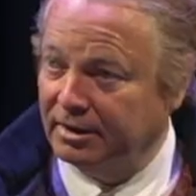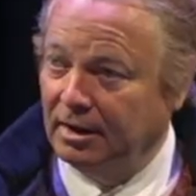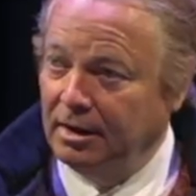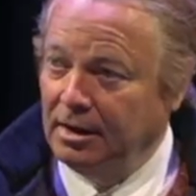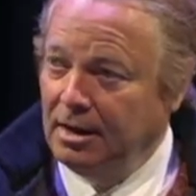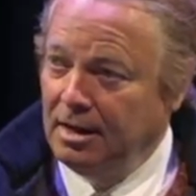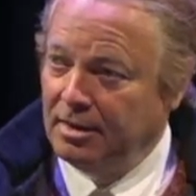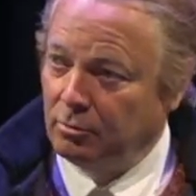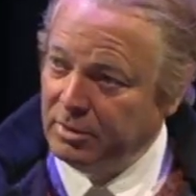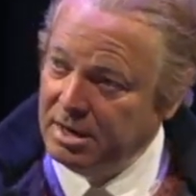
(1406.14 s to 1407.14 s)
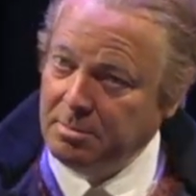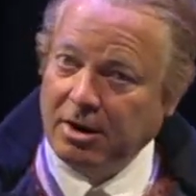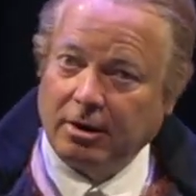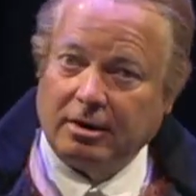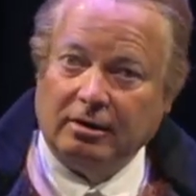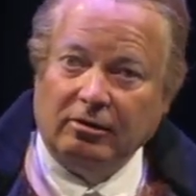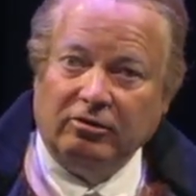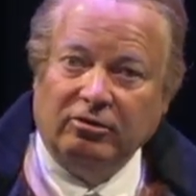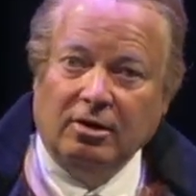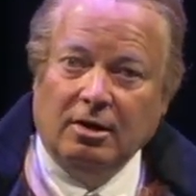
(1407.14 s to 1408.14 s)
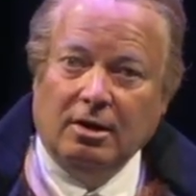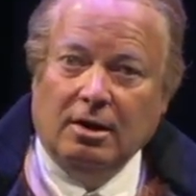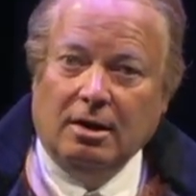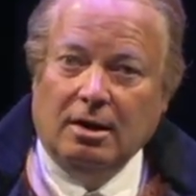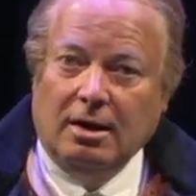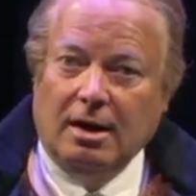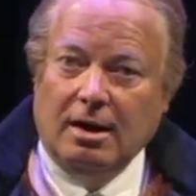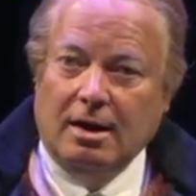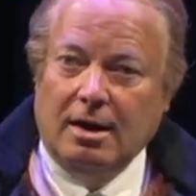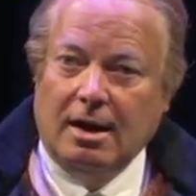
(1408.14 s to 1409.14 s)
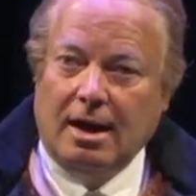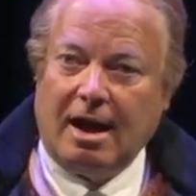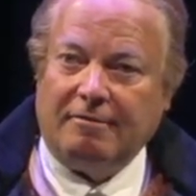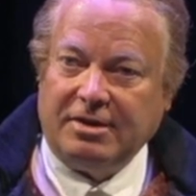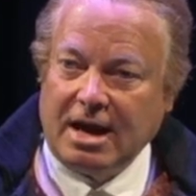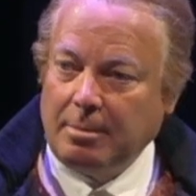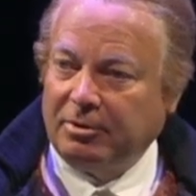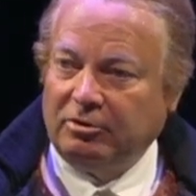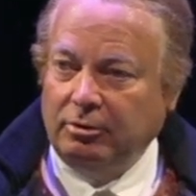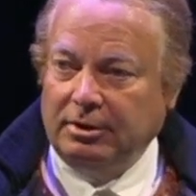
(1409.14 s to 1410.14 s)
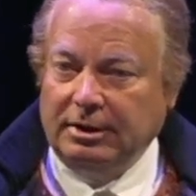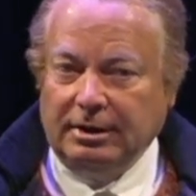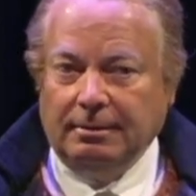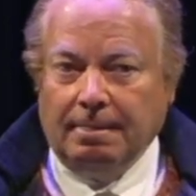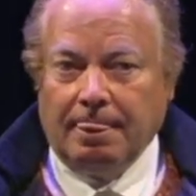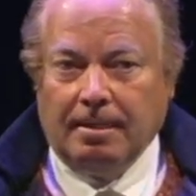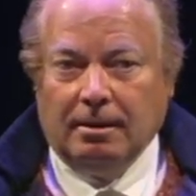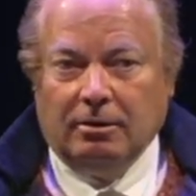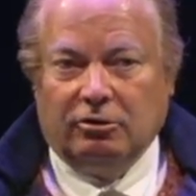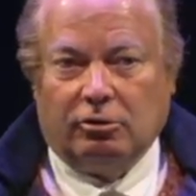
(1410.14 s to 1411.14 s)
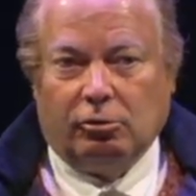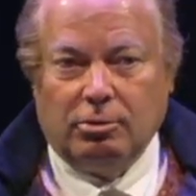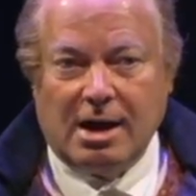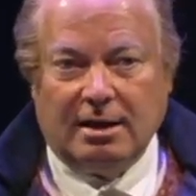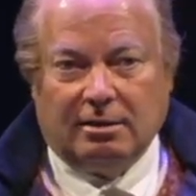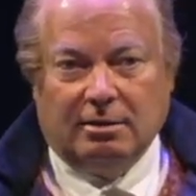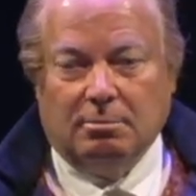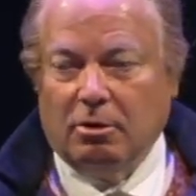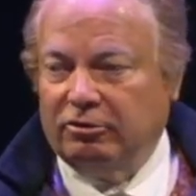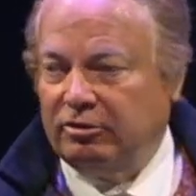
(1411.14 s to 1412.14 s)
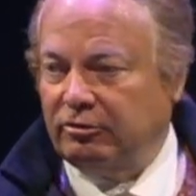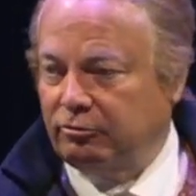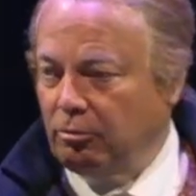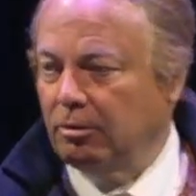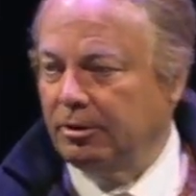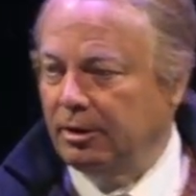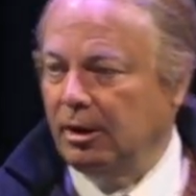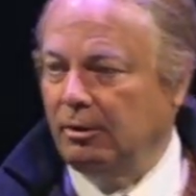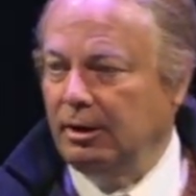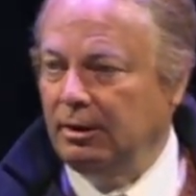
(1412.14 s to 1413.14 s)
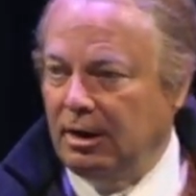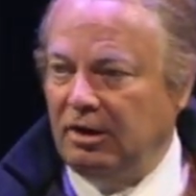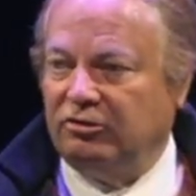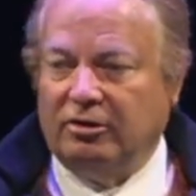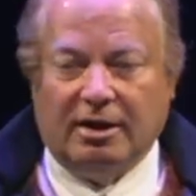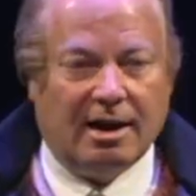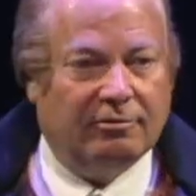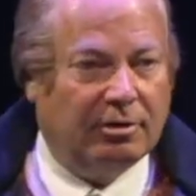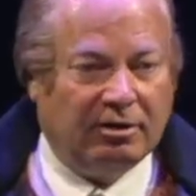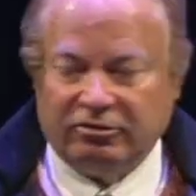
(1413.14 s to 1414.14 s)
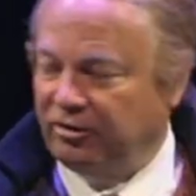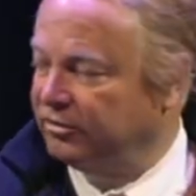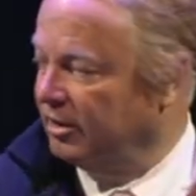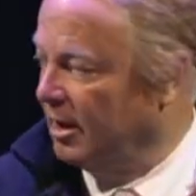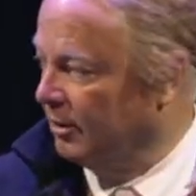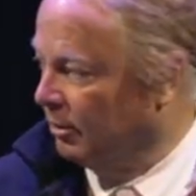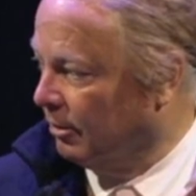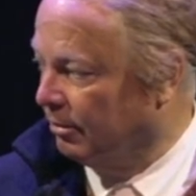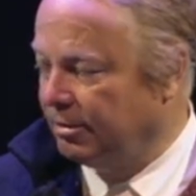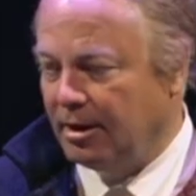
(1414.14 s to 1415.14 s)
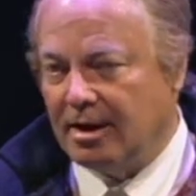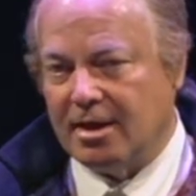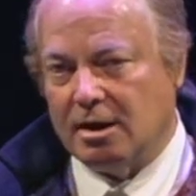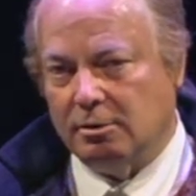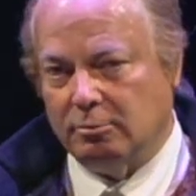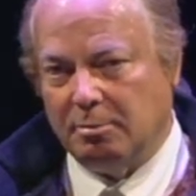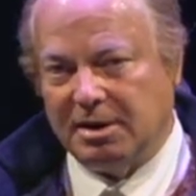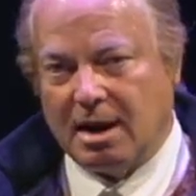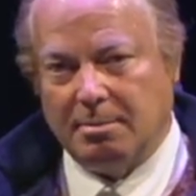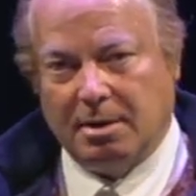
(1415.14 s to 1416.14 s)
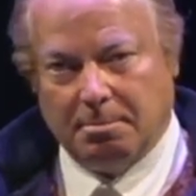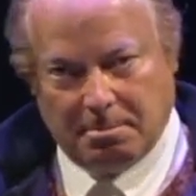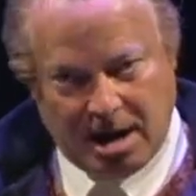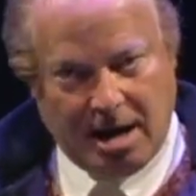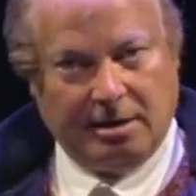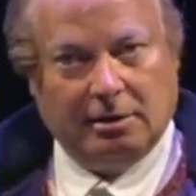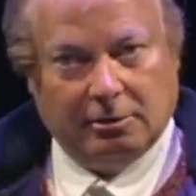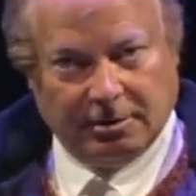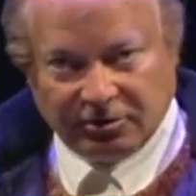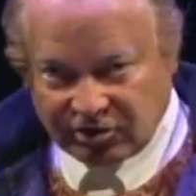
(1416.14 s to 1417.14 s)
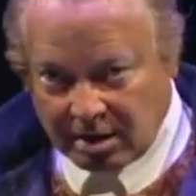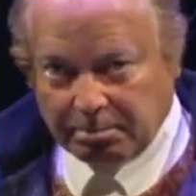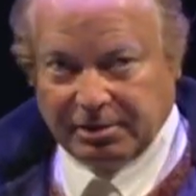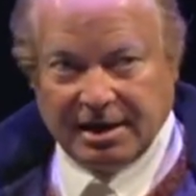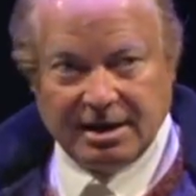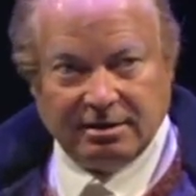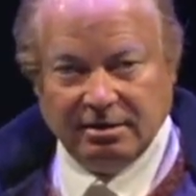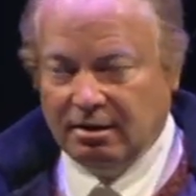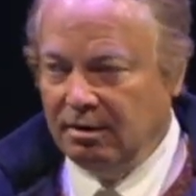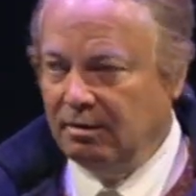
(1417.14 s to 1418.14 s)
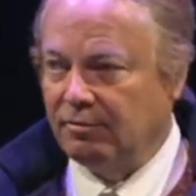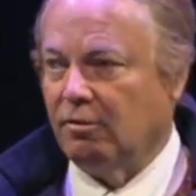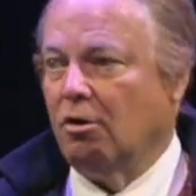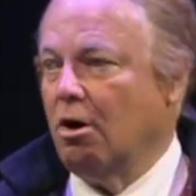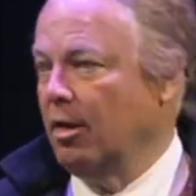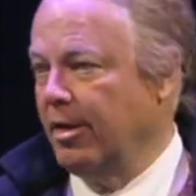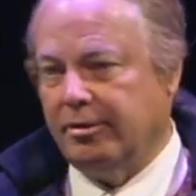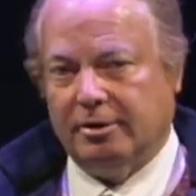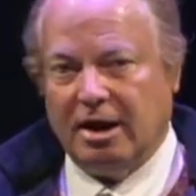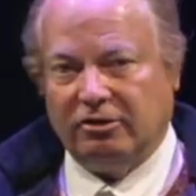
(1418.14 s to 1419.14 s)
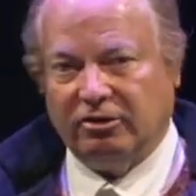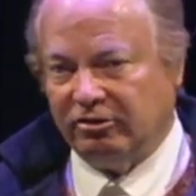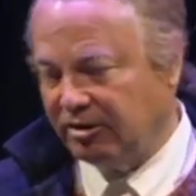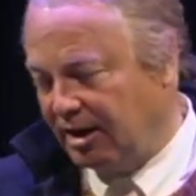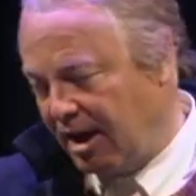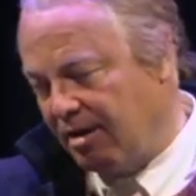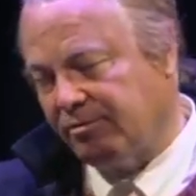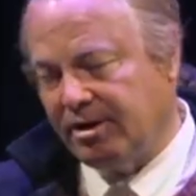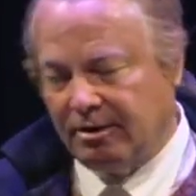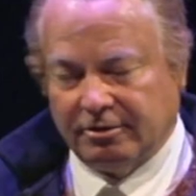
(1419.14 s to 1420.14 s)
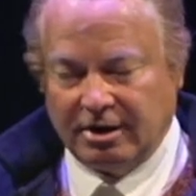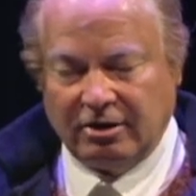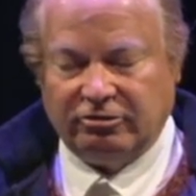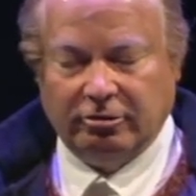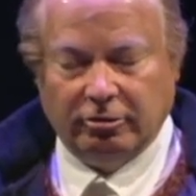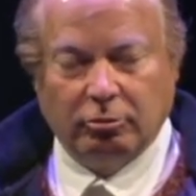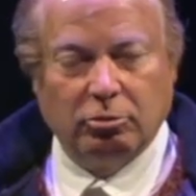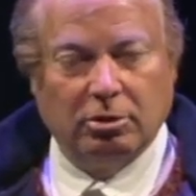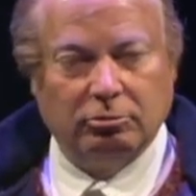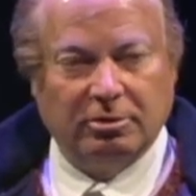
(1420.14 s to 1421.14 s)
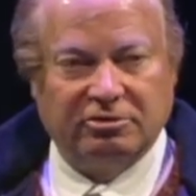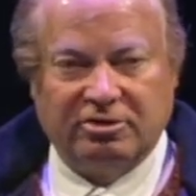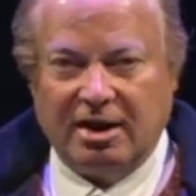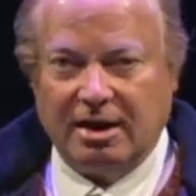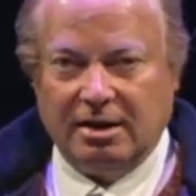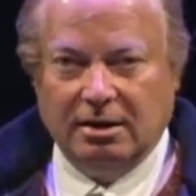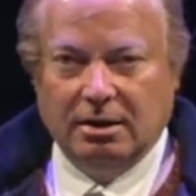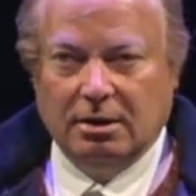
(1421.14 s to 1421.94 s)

it, that we Americans have the opportunity to create the most extraordinary nation that ever existed on earth, and that it will become a model or a template for all other nations, and every other nation in the world will say,